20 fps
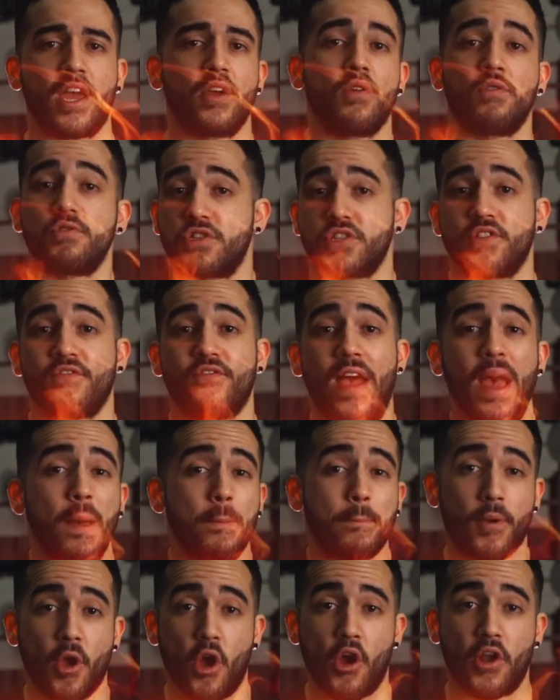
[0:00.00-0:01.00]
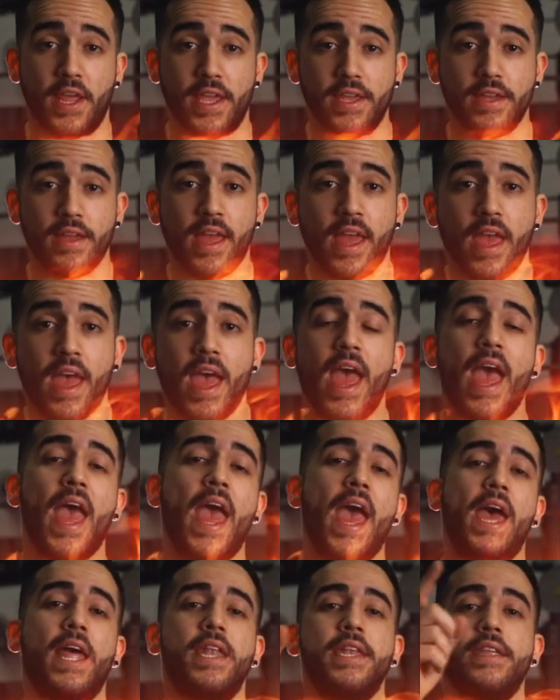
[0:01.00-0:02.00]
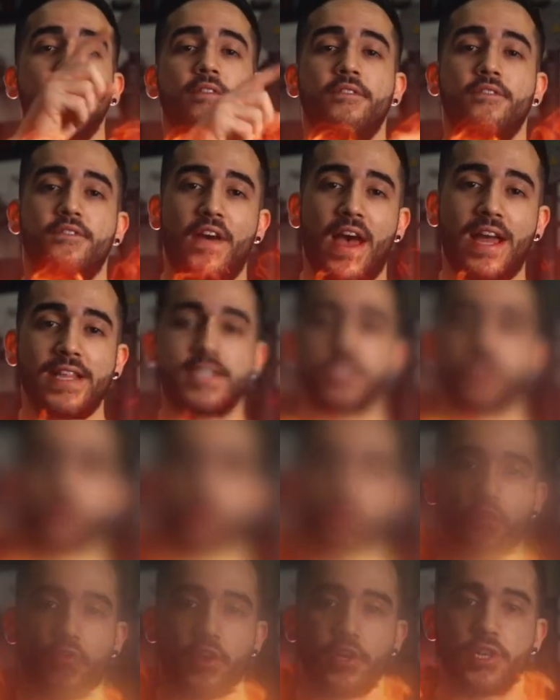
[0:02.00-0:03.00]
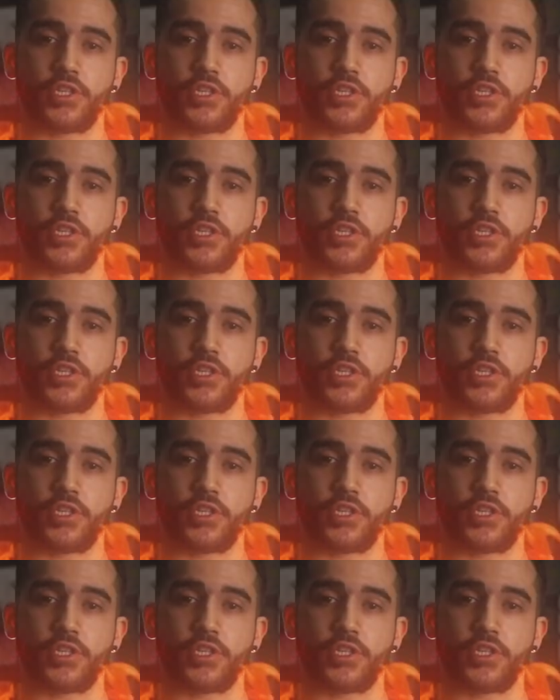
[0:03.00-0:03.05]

or just fat burning and fat storage,